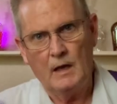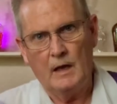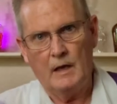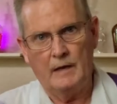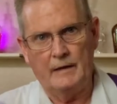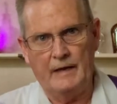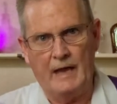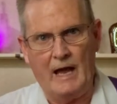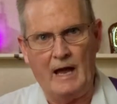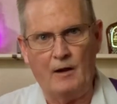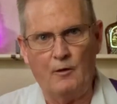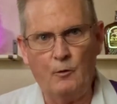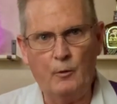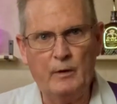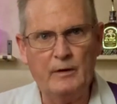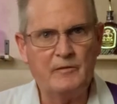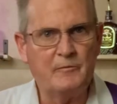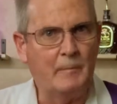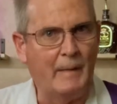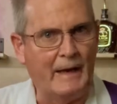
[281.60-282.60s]
now
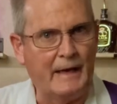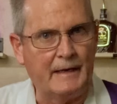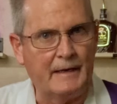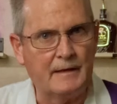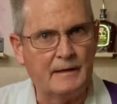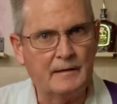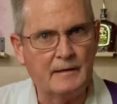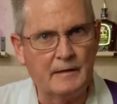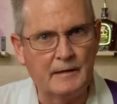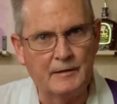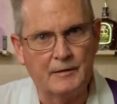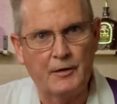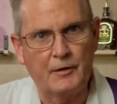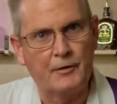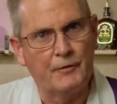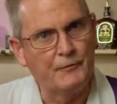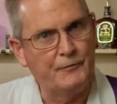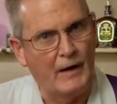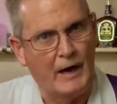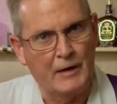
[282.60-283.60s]
we've made it into the
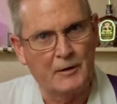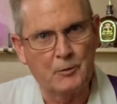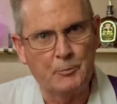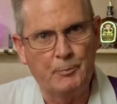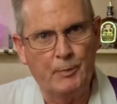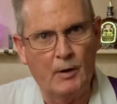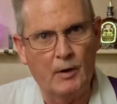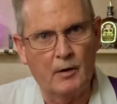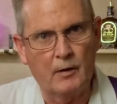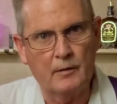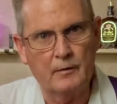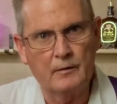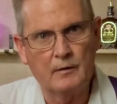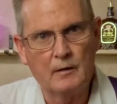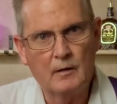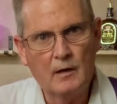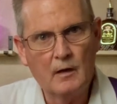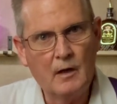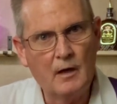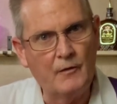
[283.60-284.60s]
final part
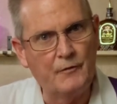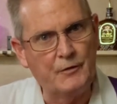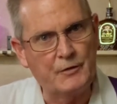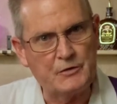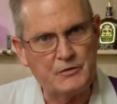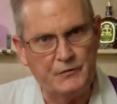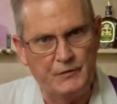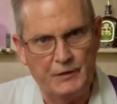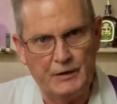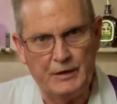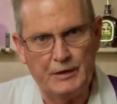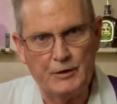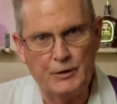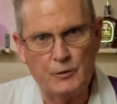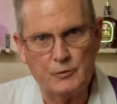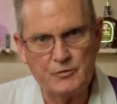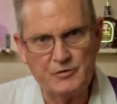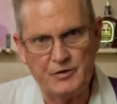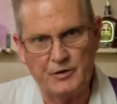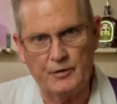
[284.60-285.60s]
of this video
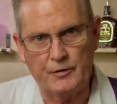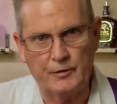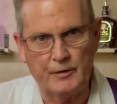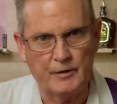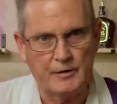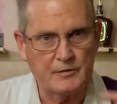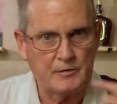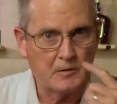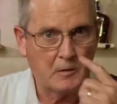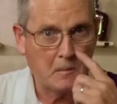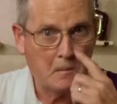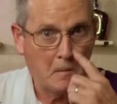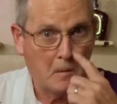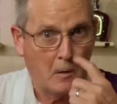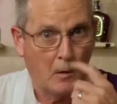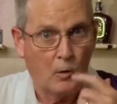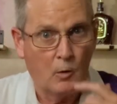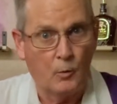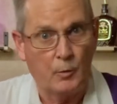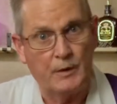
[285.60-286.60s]
series,
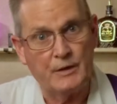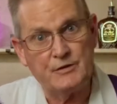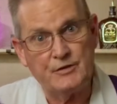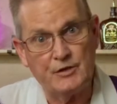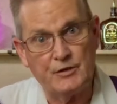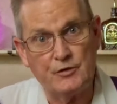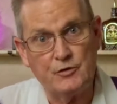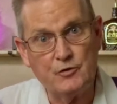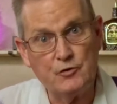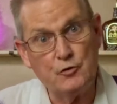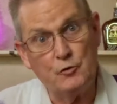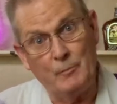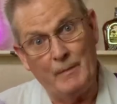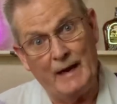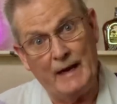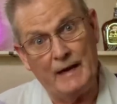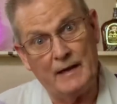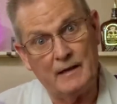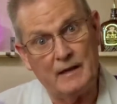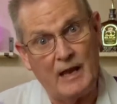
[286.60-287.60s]
which is to
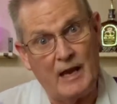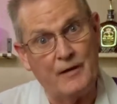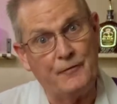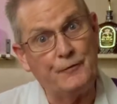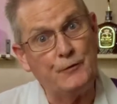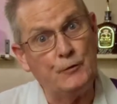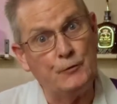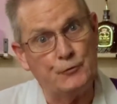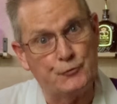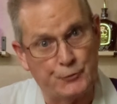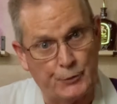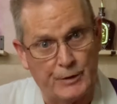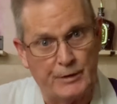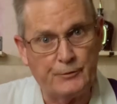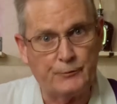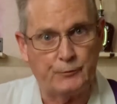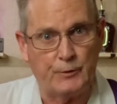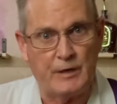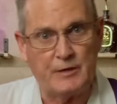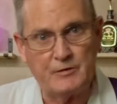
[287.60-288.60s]
make a few
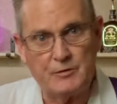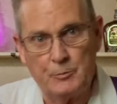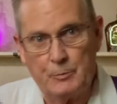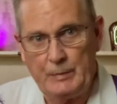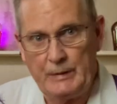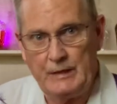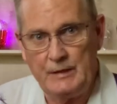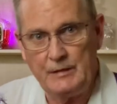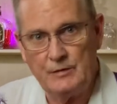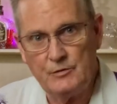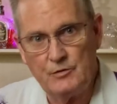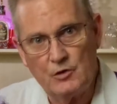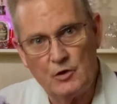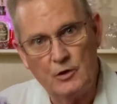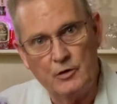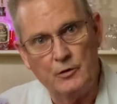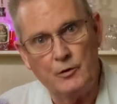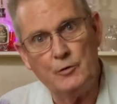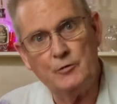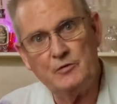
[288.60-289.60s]
drink recipes
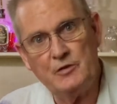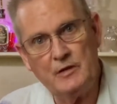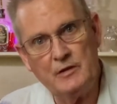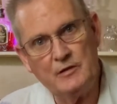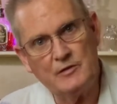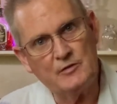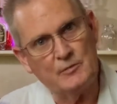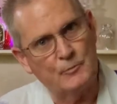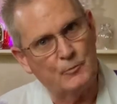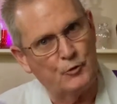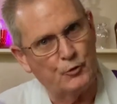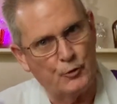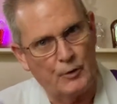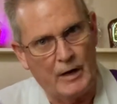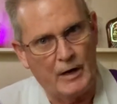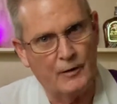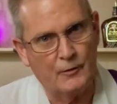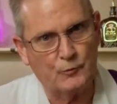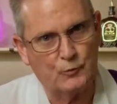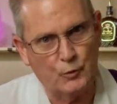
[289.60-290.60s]
using some
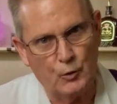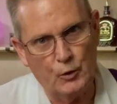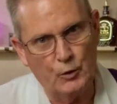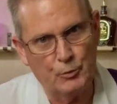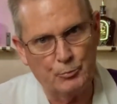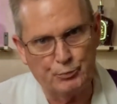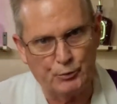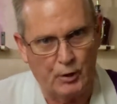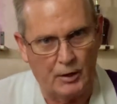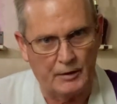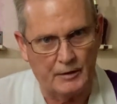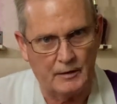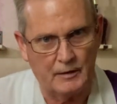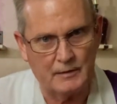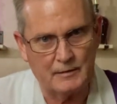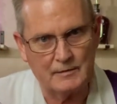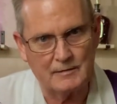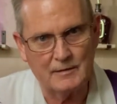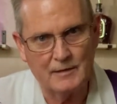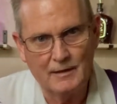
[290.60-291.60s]
Crown Royal
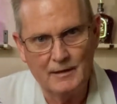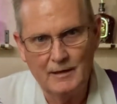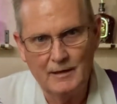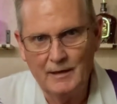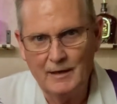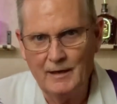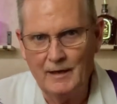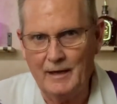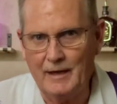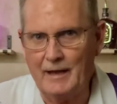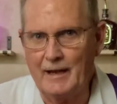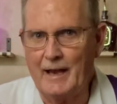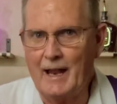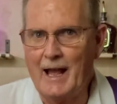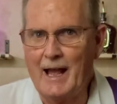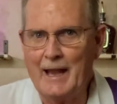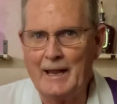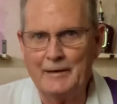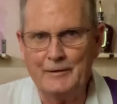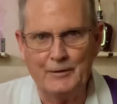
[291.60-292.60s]
products. And
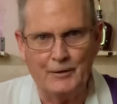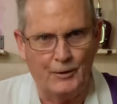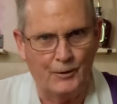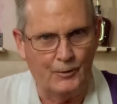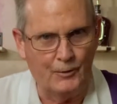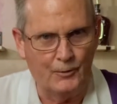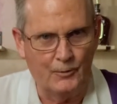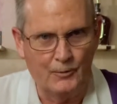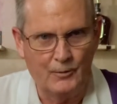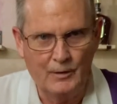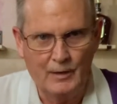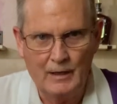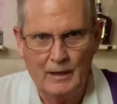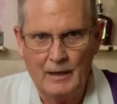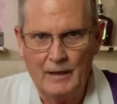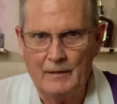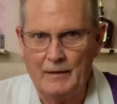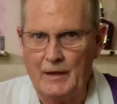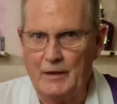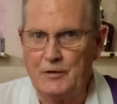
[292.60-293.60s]
I know
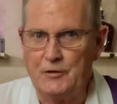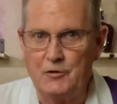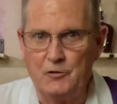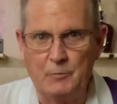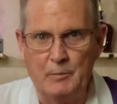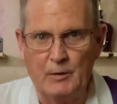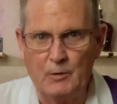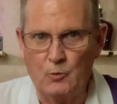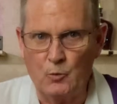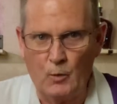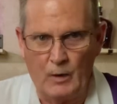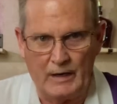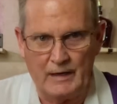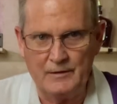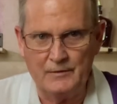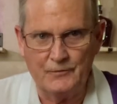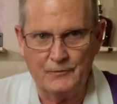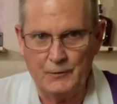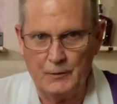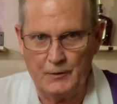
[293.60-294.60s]
that you've been
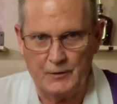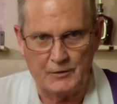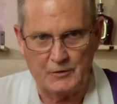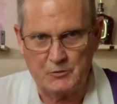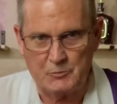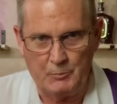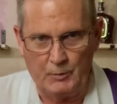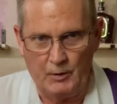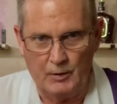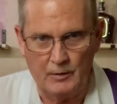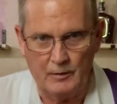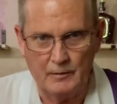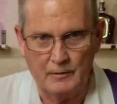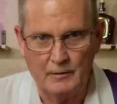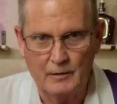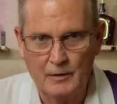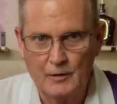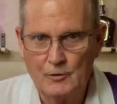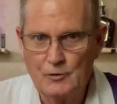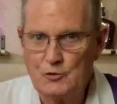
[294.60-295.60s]
waiting for this part,
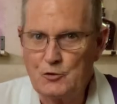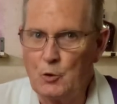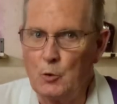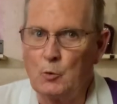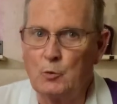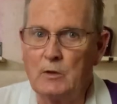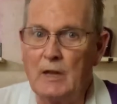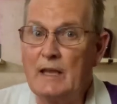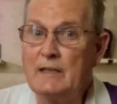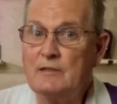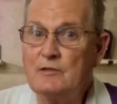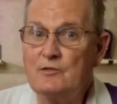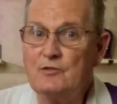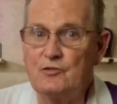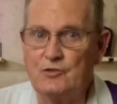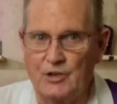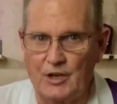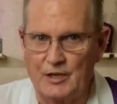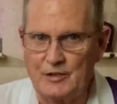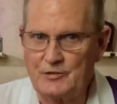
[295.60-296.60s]
so let's
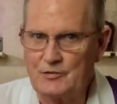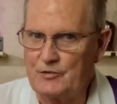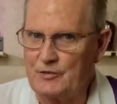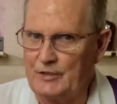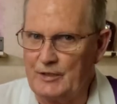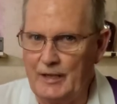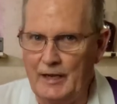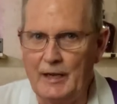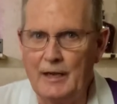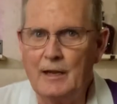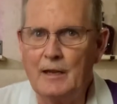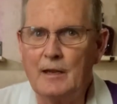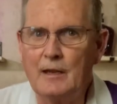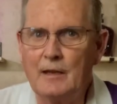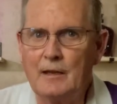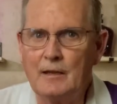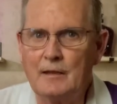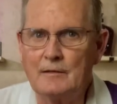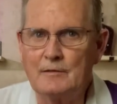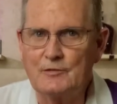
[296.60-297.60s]
just
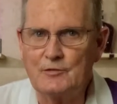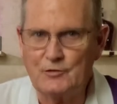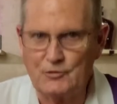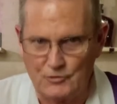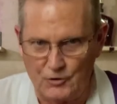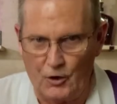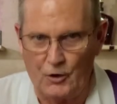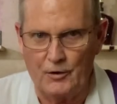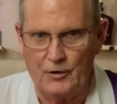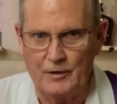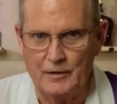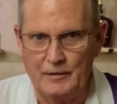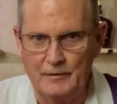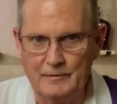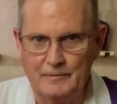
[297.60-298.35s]
get started.